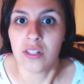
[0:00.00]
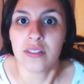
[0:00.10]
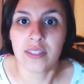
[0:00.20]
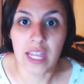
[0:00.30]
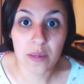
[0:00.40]

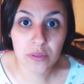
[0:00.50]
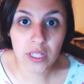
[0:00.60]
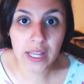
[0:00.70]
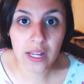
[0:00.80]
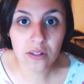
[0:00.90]
table
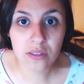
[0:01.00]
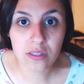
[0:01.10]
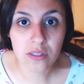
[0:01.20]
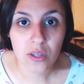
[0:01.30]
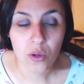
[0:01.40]

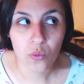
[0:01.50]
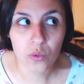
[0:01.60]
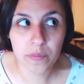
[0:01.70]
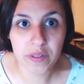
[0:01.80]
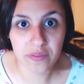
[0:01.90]
layouts
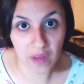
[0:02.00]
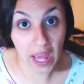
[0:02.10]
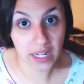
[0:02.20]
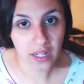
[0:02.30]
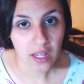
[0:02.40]
would be
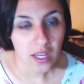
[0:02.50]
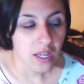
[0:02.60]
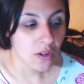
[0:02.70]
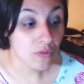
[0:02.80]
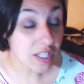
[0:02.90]
fine.
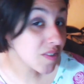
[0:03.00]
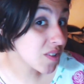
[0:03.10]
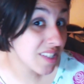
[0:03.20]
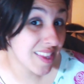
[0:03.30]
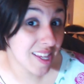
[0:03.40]

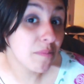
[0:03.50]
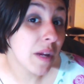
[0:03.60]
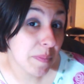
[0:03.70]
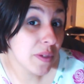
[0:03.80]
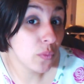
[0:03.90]
Restaurants I think
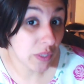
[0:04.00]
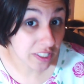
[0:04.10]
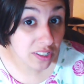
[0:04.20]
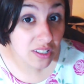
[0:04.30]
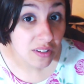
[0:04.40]
might be
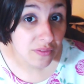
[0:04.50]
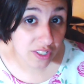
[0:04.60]
weird for